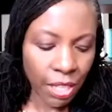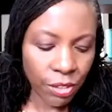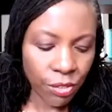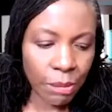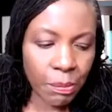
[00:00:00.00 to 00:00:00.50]

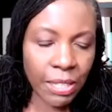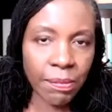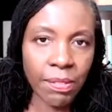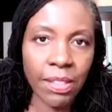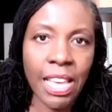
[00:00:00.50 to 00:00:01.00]
remit.
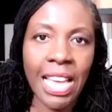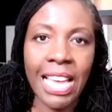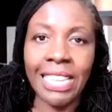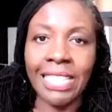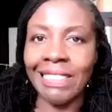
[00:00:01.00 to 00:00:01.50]

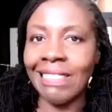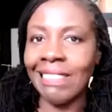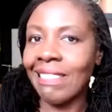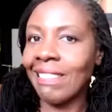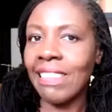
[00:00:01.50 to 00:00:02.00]

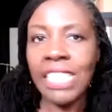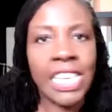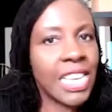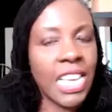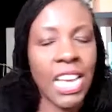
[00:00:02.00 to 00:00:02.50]
And
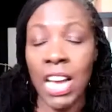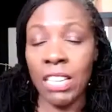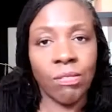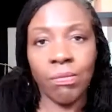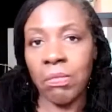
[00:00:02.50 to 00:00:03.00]

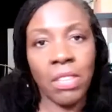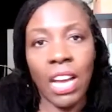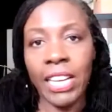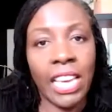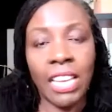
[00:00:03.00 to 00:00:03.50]

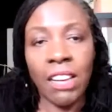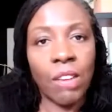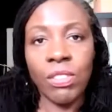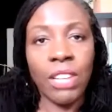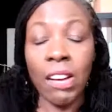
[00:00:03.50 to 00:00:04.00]
I was like, I